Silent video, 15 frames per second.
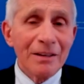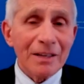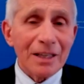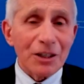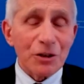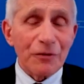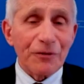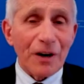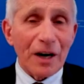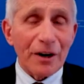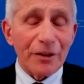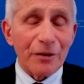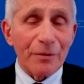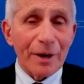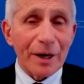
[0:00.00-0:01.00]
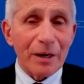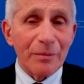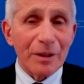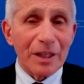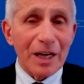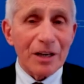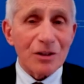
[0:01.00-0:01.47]
that you follow the
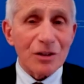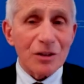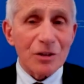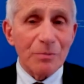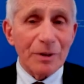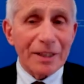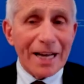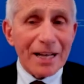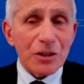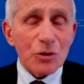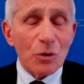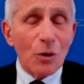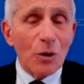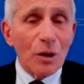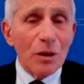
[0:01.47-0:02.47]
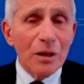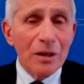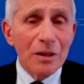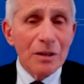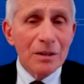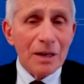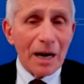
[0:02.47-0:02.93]
recommendations. But that's all
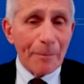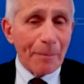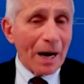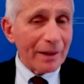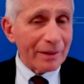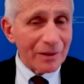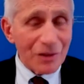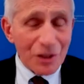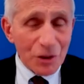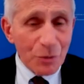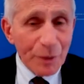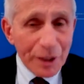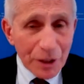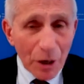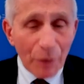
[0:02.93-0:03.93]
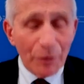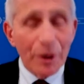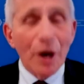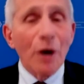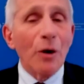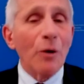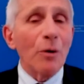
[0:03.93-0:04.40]
hypothesis. We don't
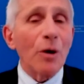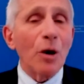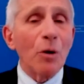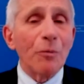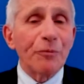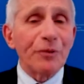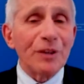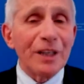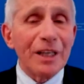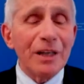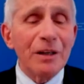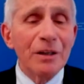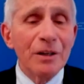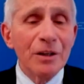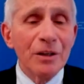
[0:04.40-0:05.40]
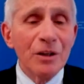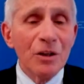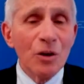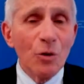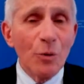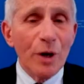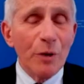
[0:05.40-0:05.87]
know. Hopefully,
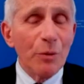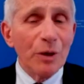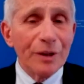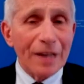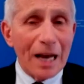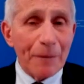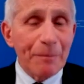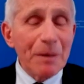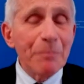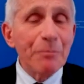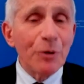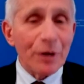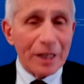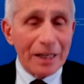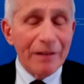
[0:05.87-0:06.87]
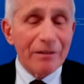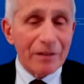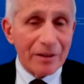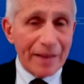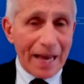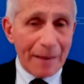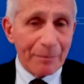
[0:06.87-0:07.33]
we will not be put
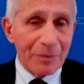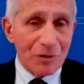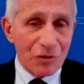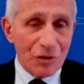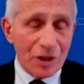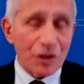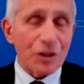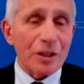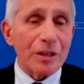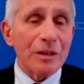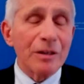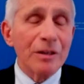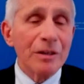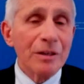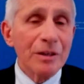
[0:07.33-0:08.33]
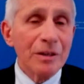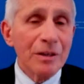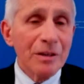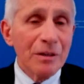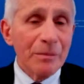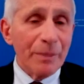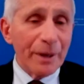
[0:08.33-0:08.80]
into that position.
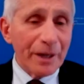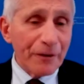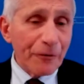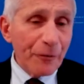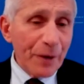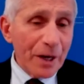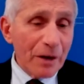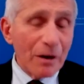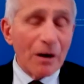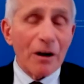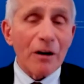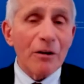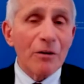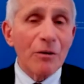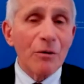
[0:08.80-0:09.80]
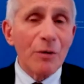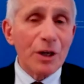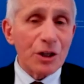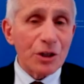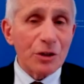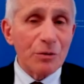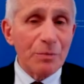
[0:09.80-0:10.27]
But if we are,
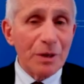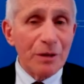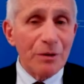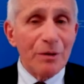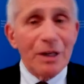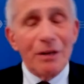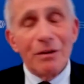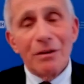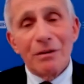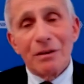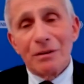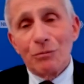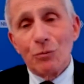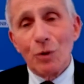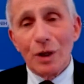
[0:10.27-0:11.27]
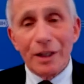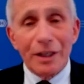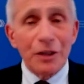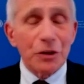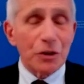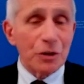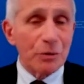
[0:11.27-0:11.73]
we should be
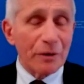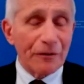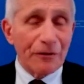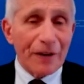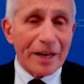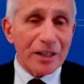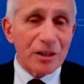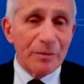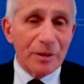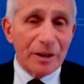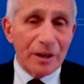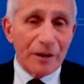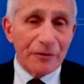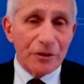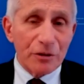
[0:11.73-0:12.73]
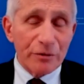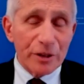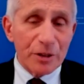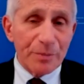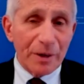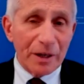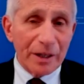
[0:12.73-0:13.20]
willing to and flexible enough to
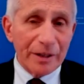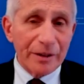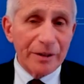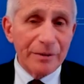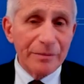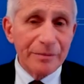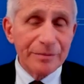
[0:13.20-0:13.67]
respond.